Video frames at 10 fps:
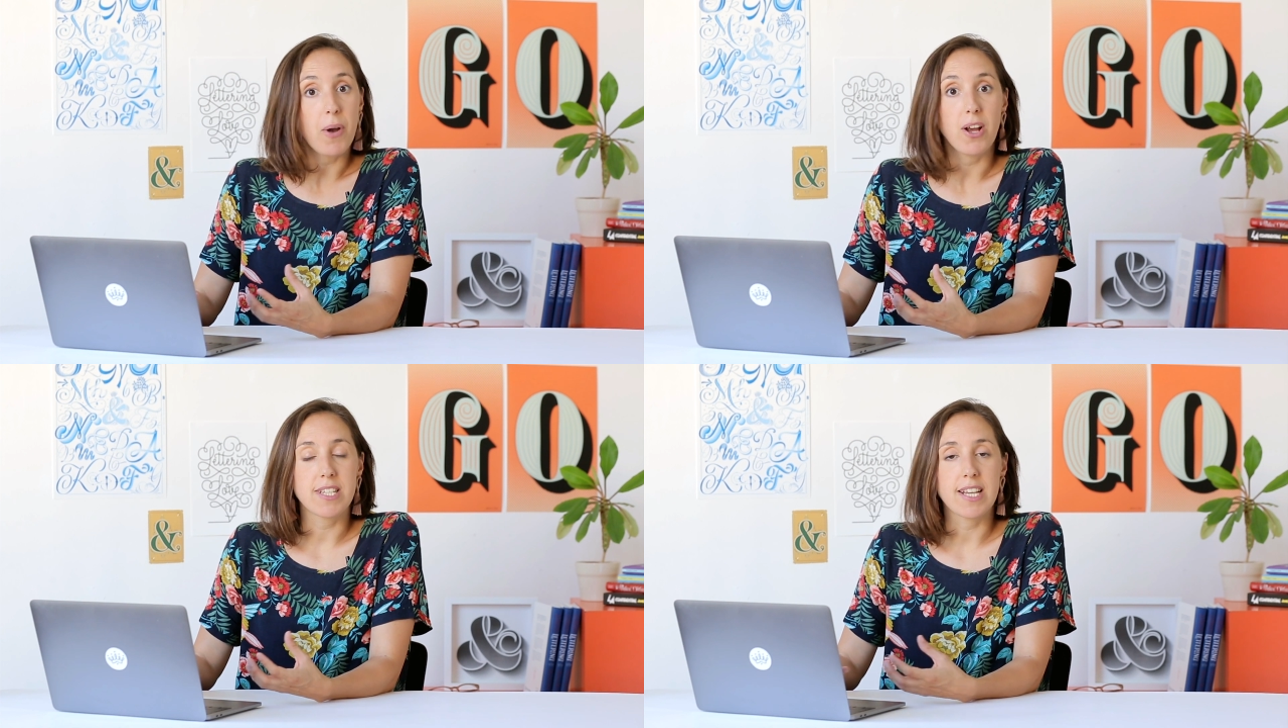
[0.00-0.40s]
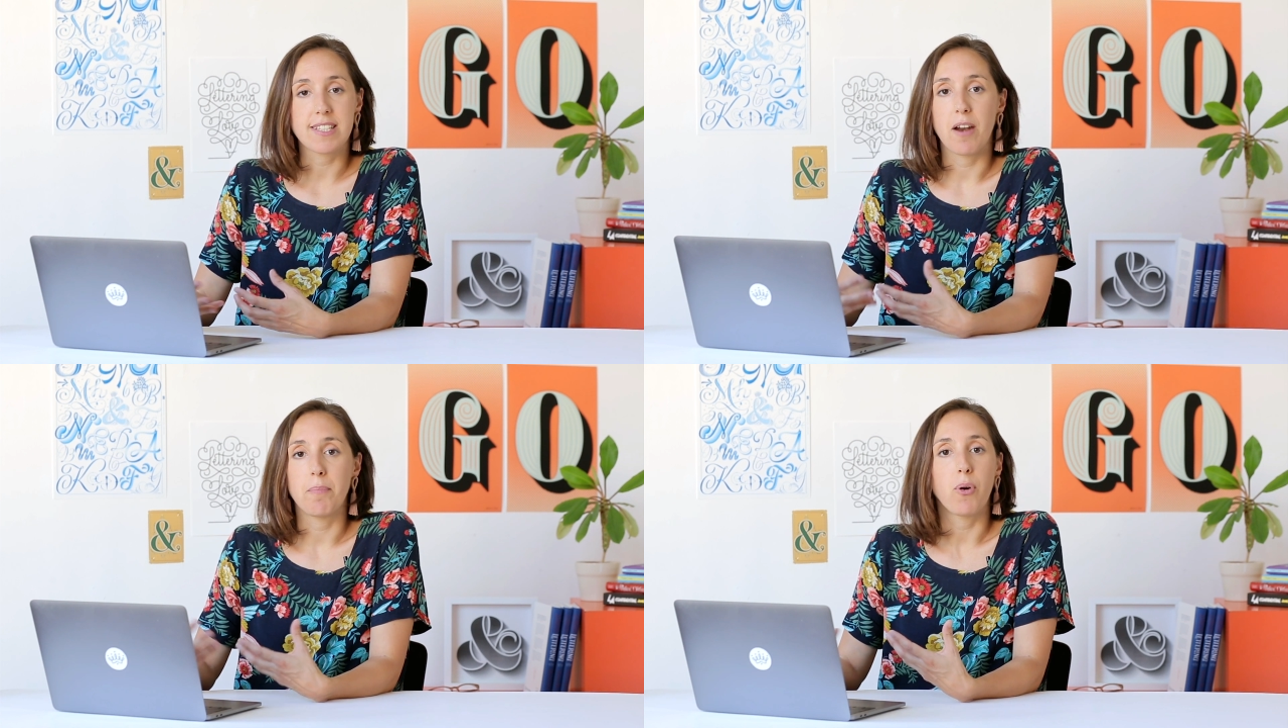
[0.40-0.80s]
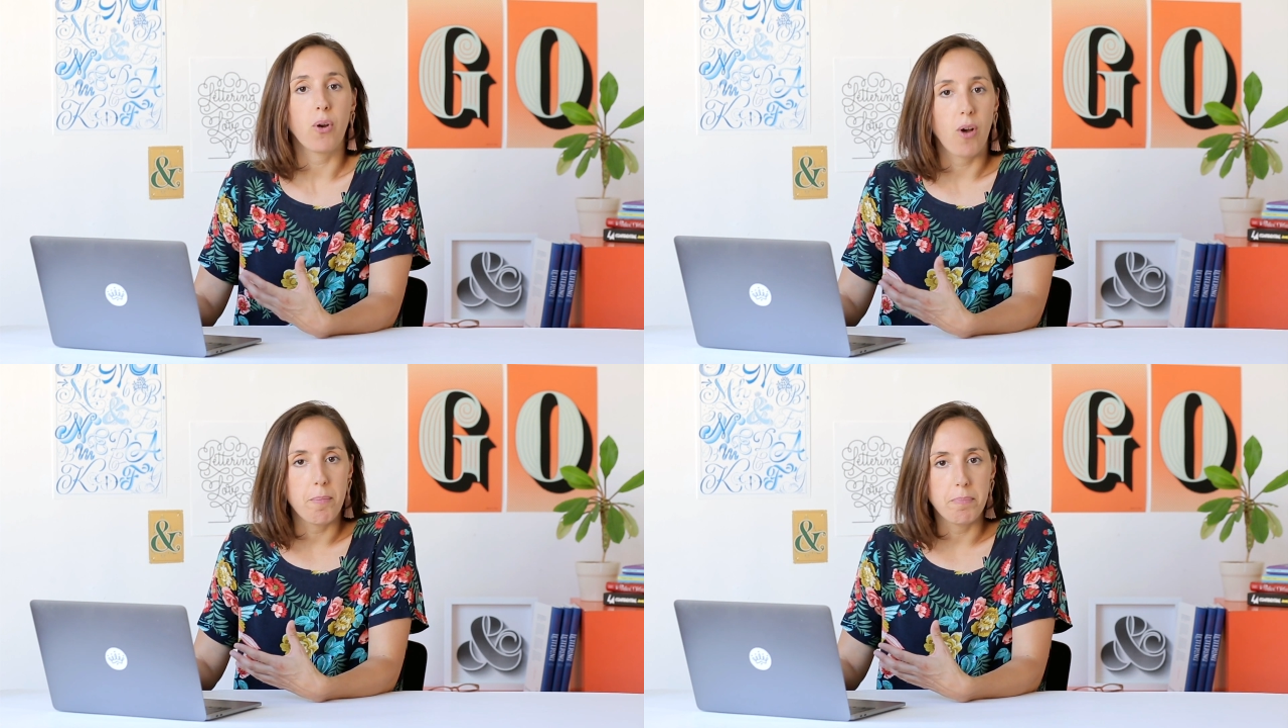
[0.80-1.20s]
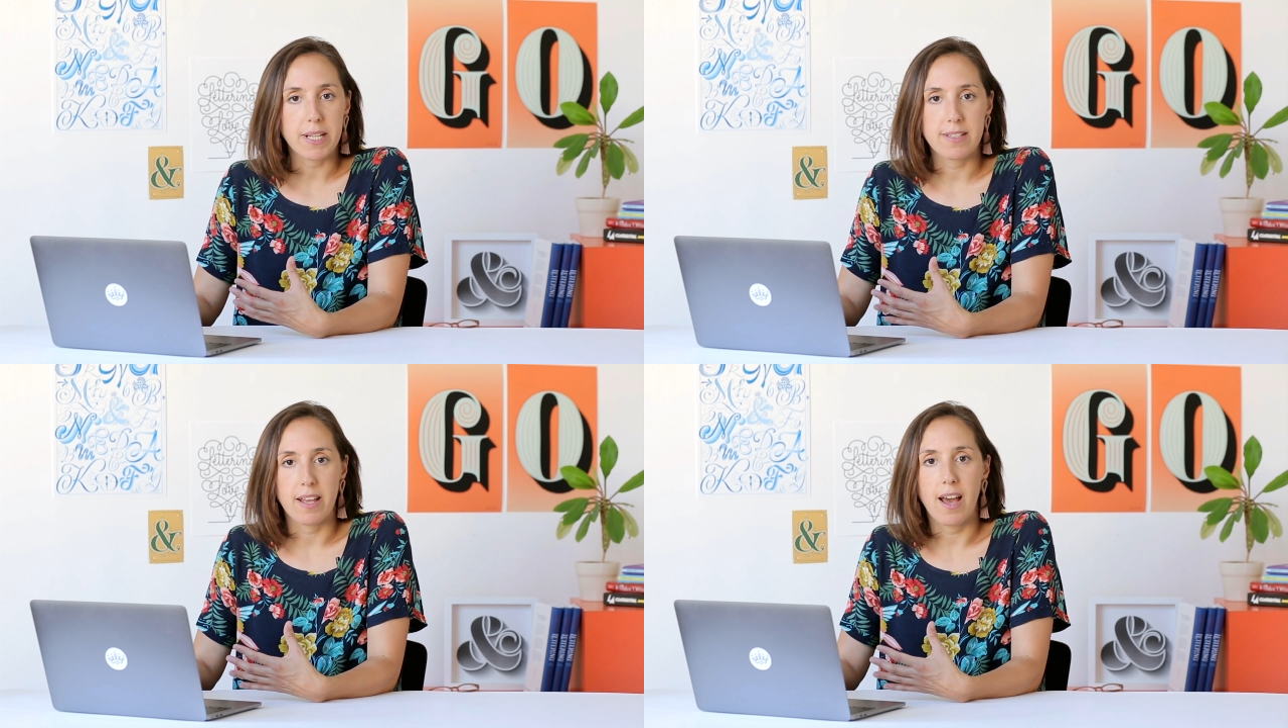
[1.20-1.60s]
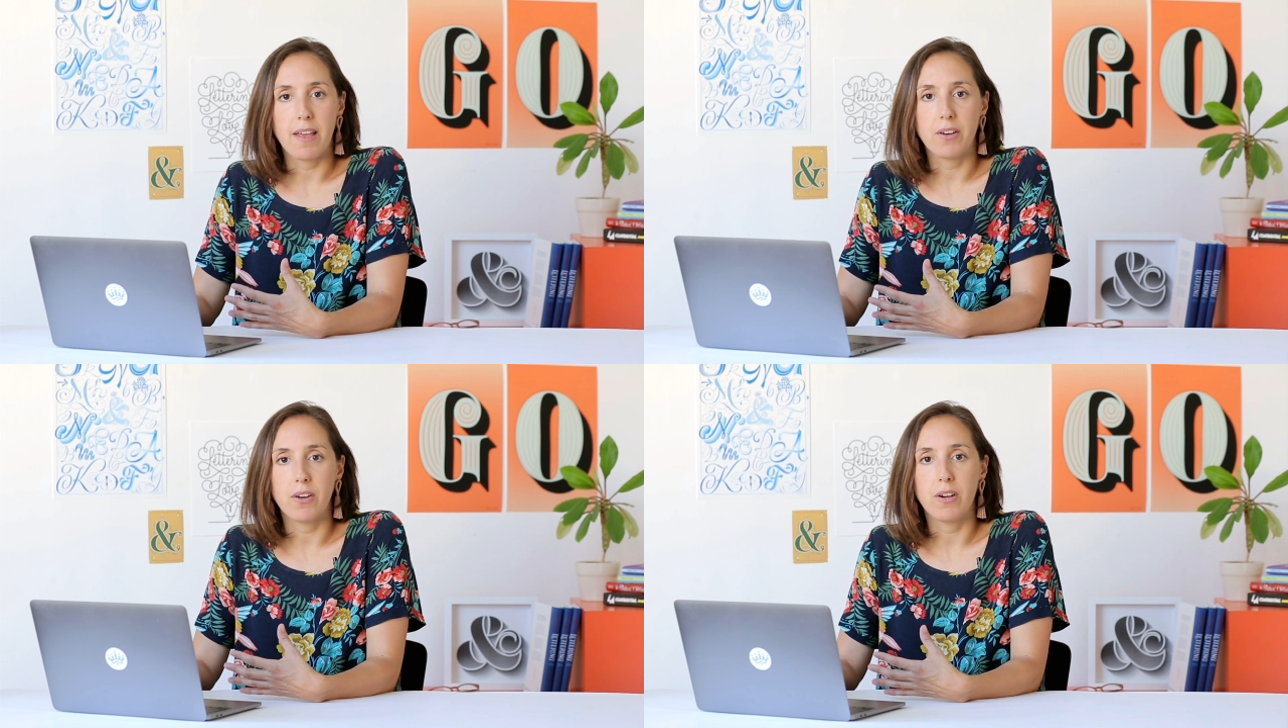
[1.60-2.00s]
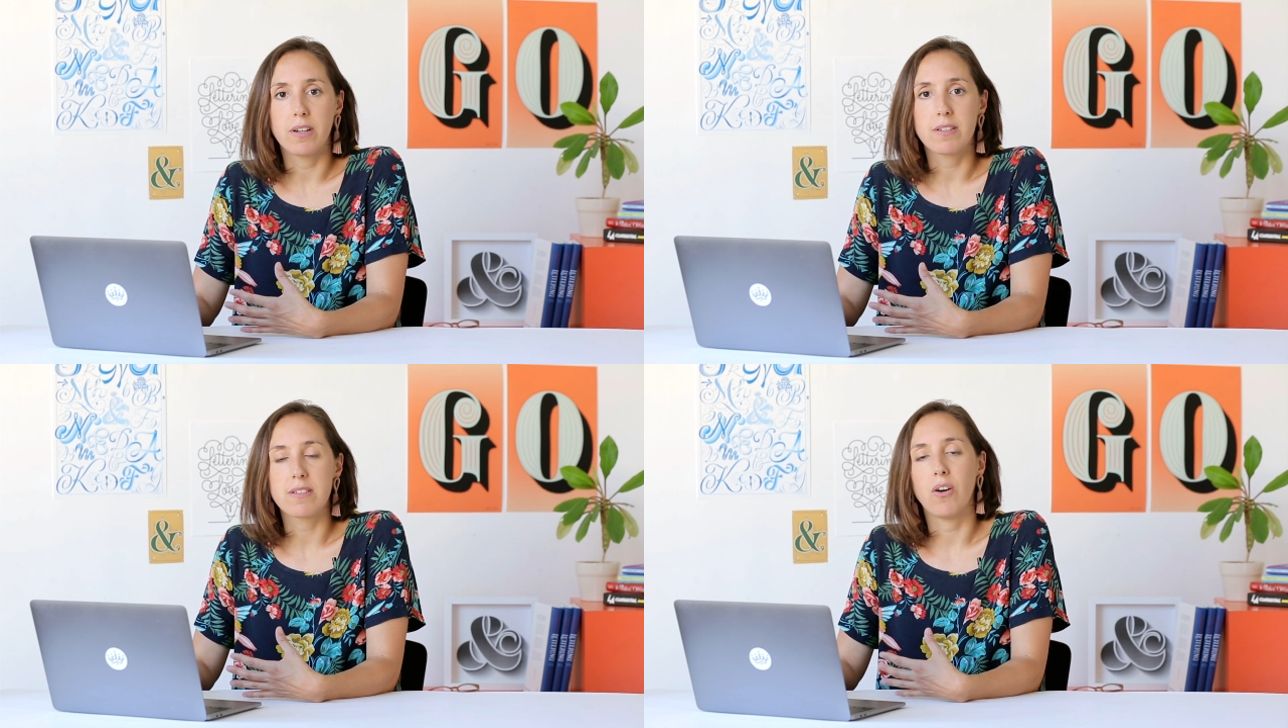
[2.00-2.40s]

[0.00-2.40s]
projects are more complex than others